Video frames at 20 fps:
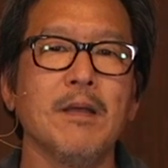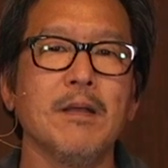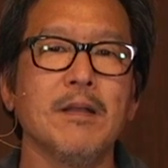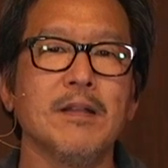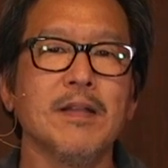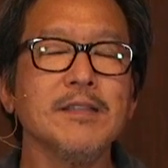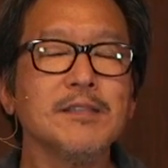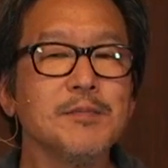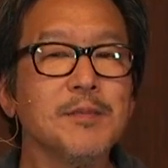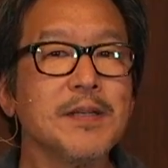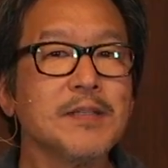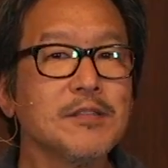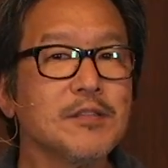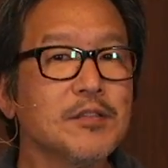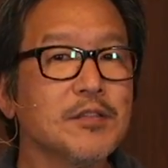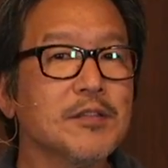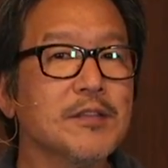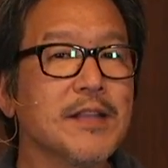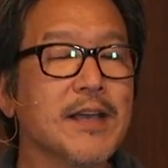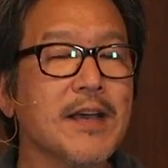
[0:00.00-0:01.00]
let's make
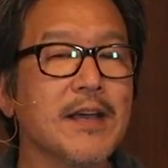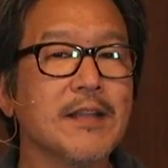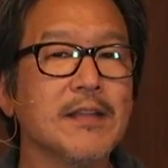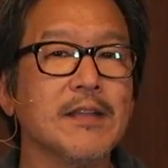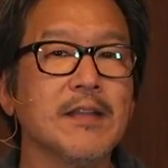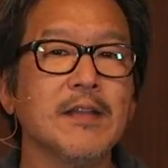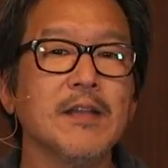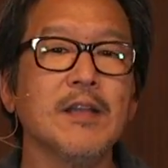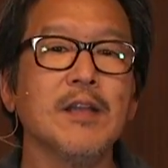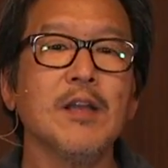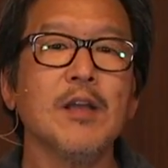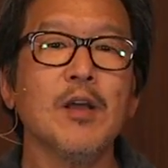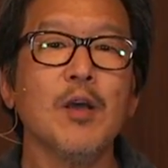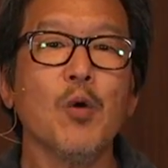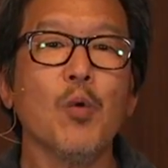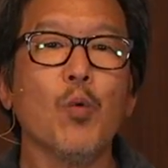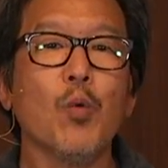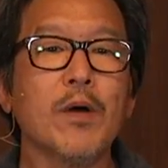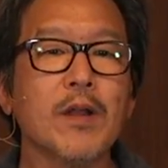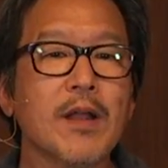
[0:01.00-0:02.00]
sure that
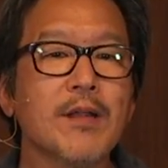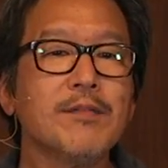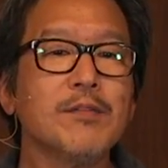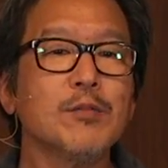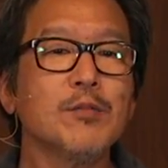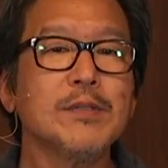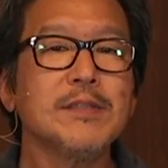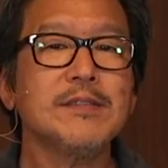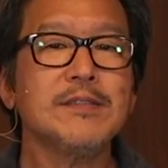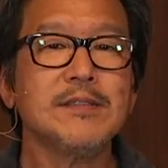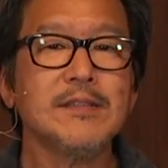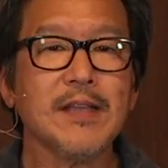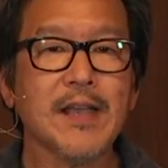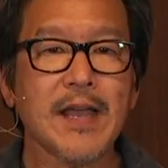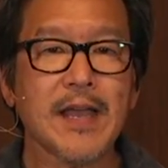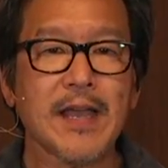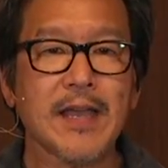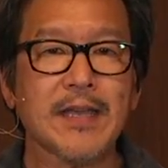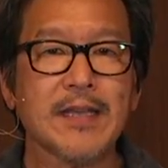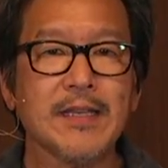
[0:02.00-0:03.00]
whatever we
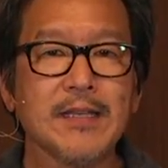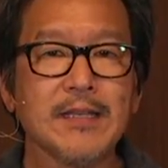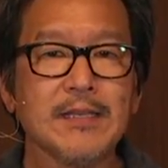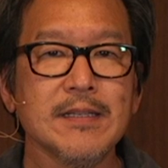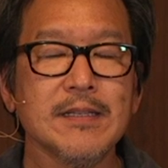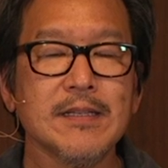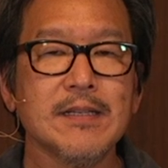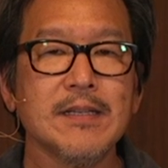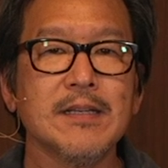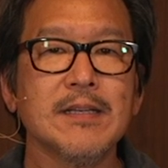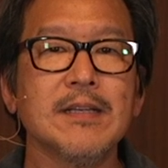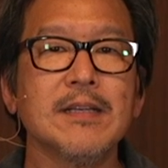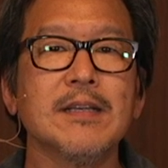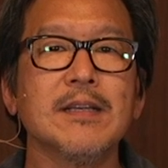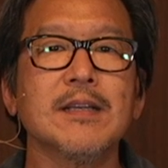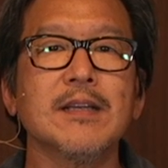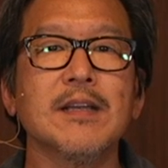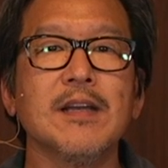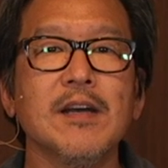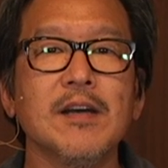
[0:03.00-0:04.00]
say
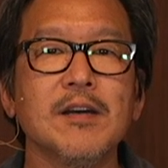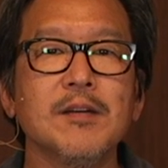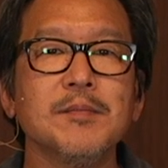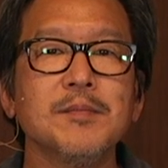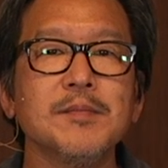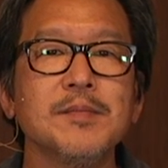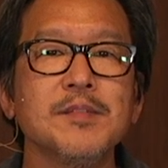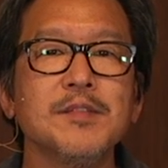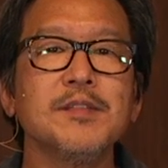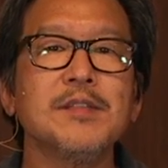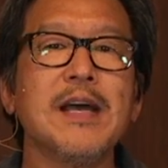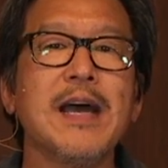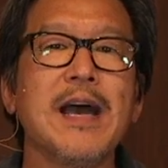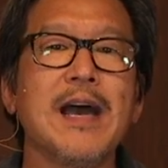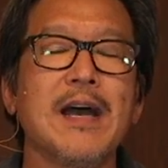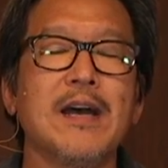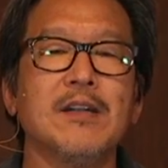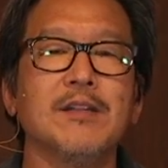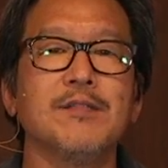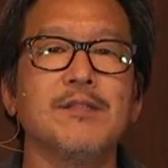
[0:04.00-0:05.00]
comes
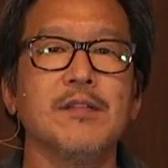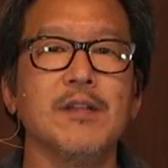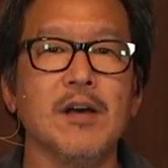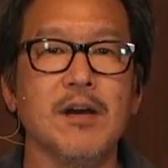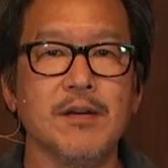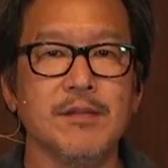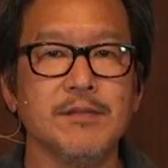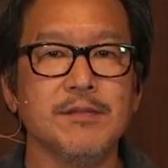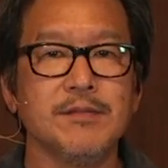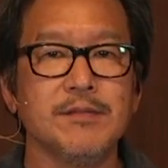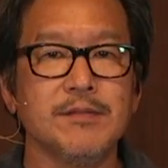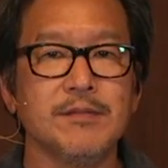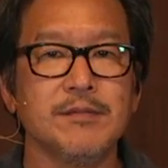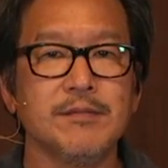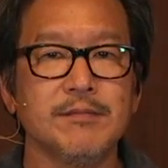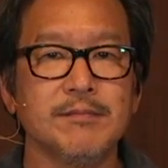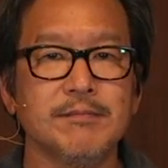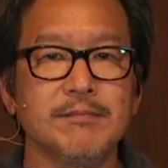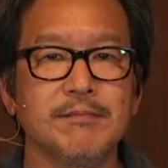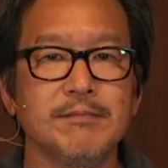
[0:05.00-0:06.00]
out of love.
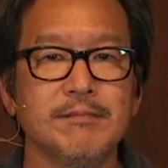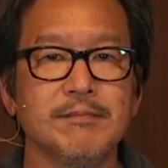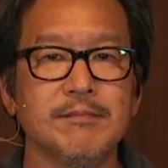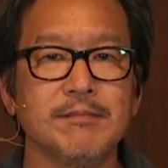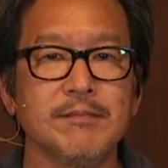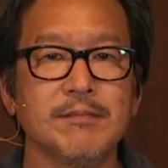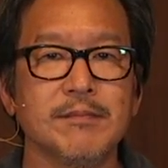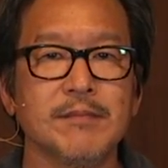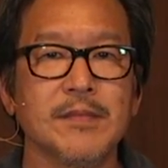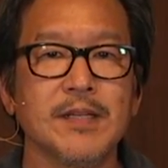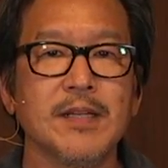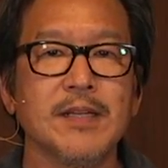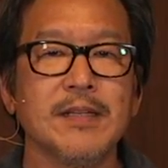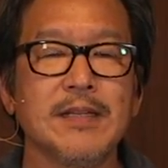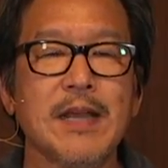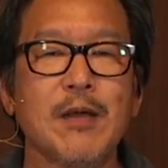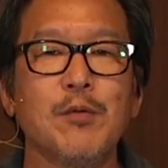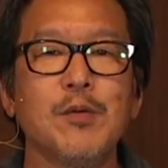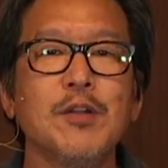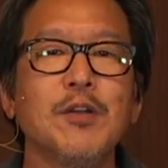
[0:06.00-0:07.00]

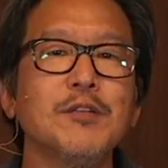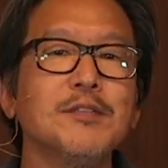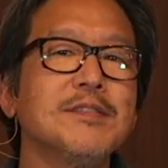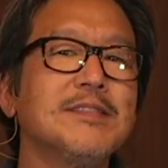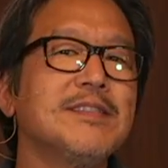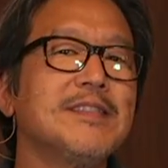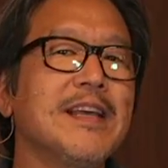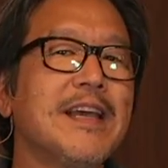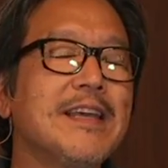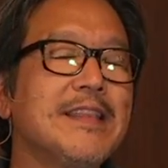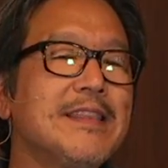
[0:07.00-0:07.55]
That we don't say